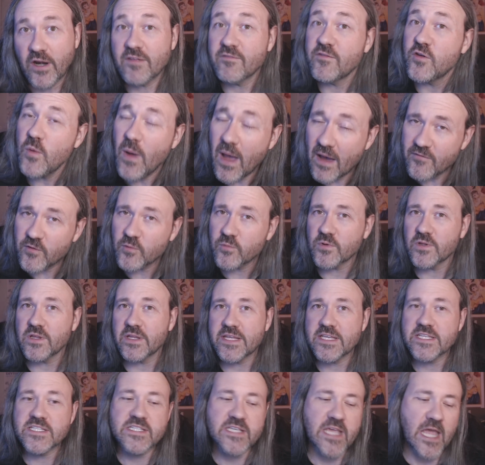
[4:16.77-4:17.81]
If you have a
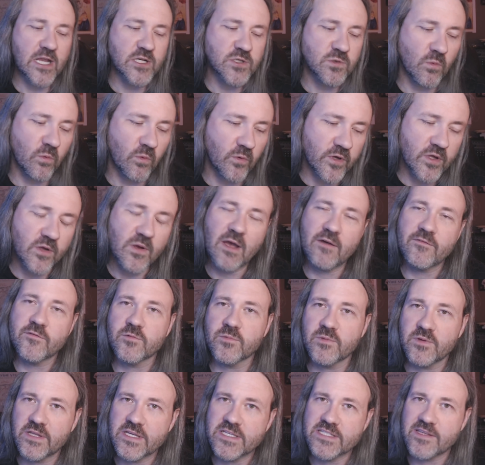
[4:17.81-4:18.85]
release schedule where you have to
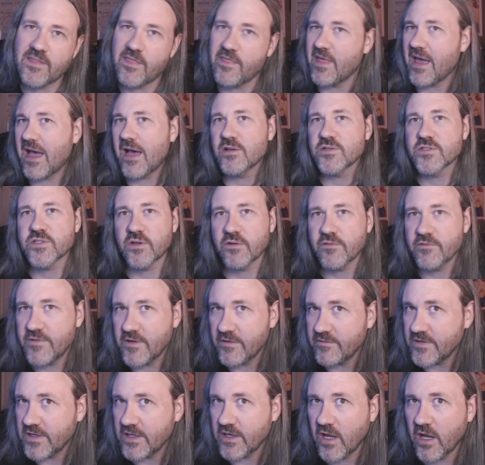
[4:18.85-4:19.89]
release one thousand or
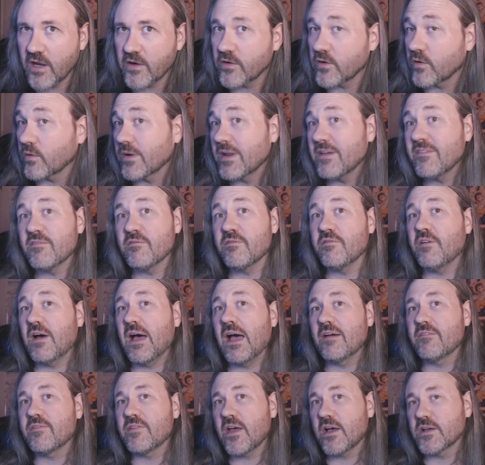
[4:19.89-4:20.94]
fifteen hundred or even
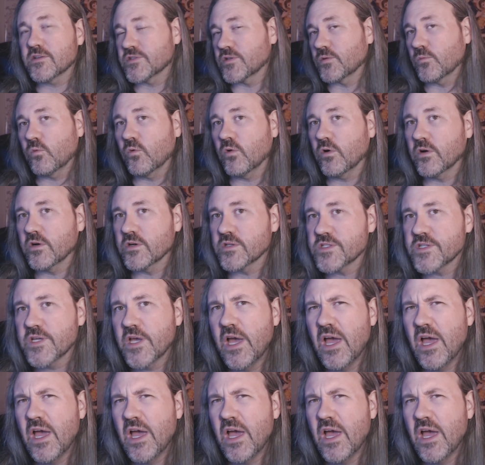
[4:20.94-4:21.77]
five thousand words